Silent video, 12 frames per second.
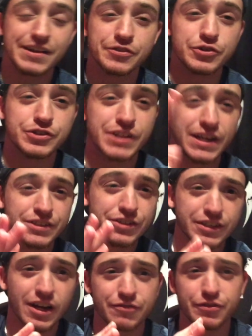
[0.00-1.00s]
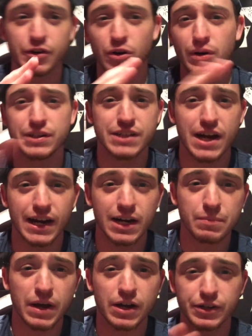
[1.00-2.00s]
there's tons of stuff. They're always talking
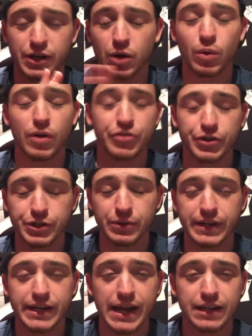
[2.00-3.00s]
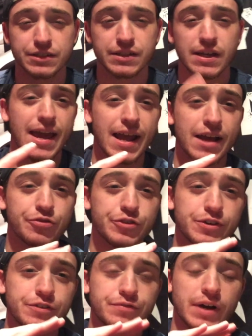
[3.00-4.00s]
about, what they're doing next, and
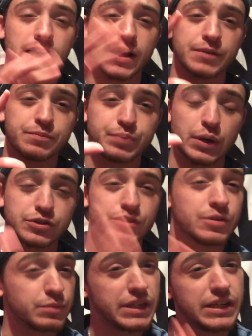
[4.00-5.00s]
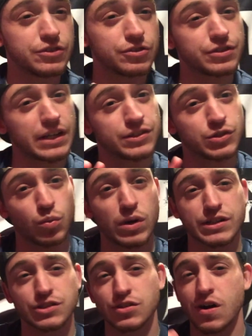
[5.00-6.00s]
they've posted some teasers as to
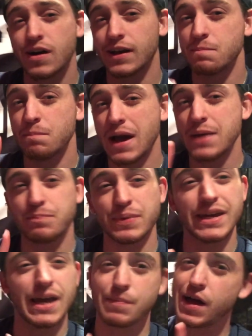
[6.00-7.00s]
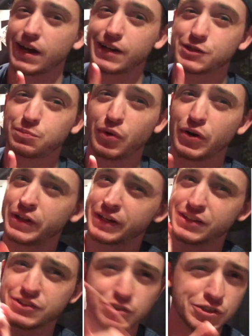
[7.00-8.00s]
what song it might be. I'm not going to spoil it
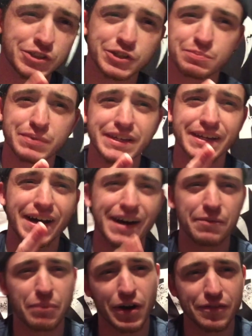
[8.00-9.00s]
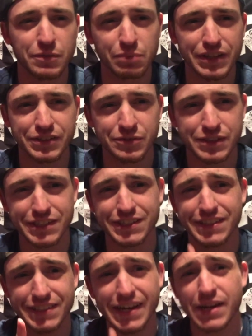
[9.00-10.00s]
because you should just be part of the Blessed
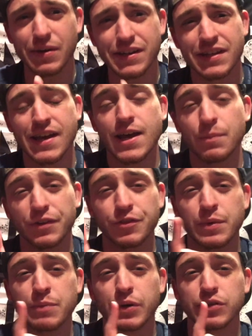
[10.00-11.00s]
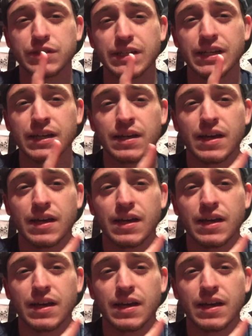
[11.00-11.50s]
Resistance anyways, but they've been posting